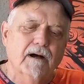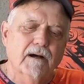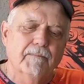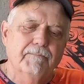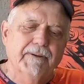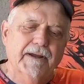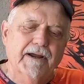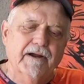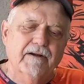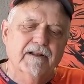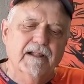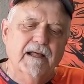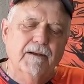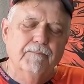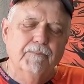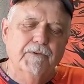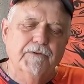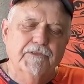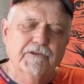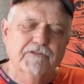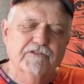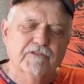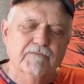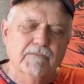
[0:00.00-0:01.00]
paired up
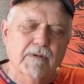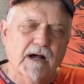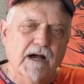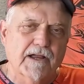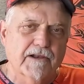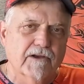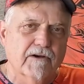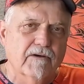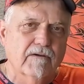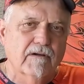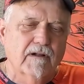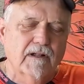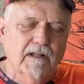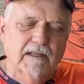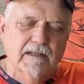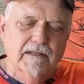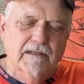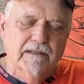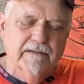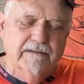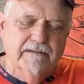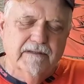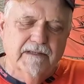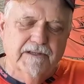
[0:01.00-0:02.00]
with the Shimano
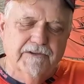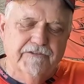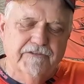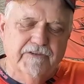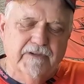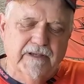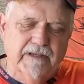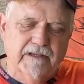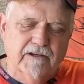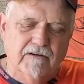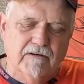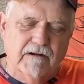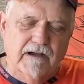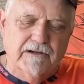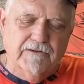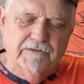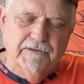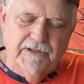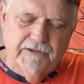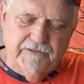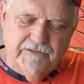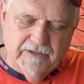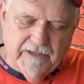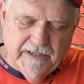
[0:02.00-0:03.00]
DC, Curado
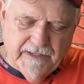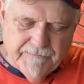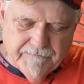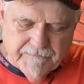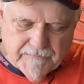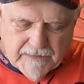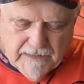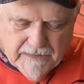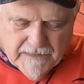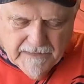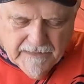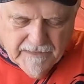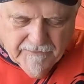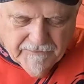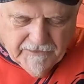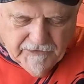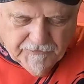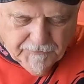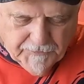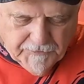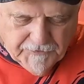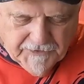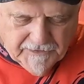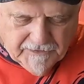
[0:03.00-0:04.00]
DC. This
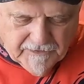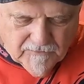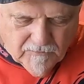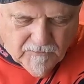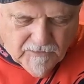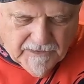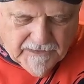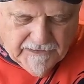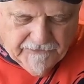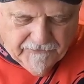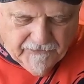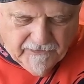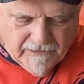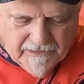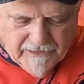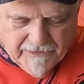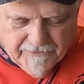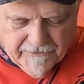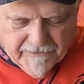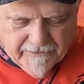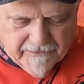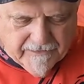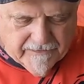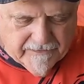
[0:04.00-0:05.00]
particular one is
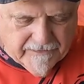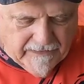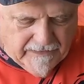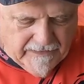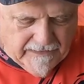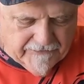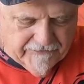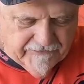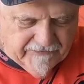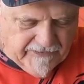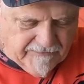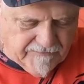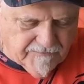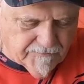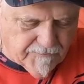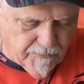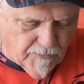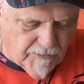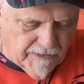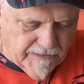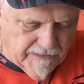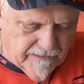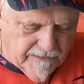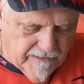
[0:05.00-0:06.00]
another
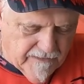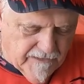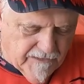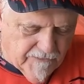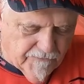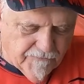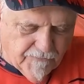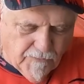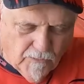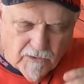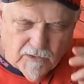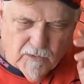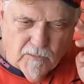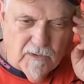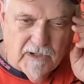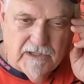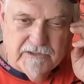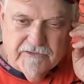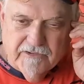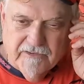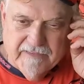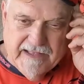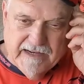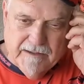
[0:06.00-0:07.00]
7.4 to
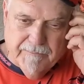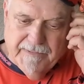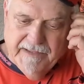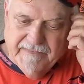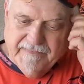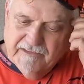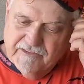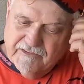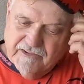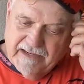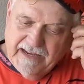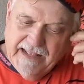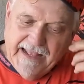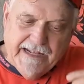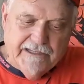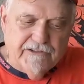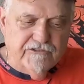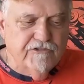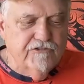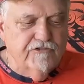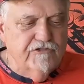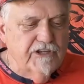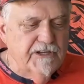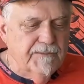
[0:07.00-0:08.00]
1, so that'll make this an
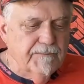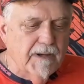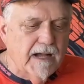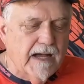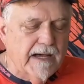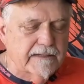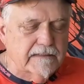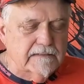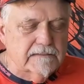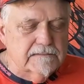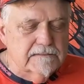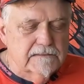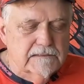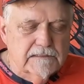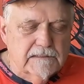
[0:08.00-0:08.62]
HG model.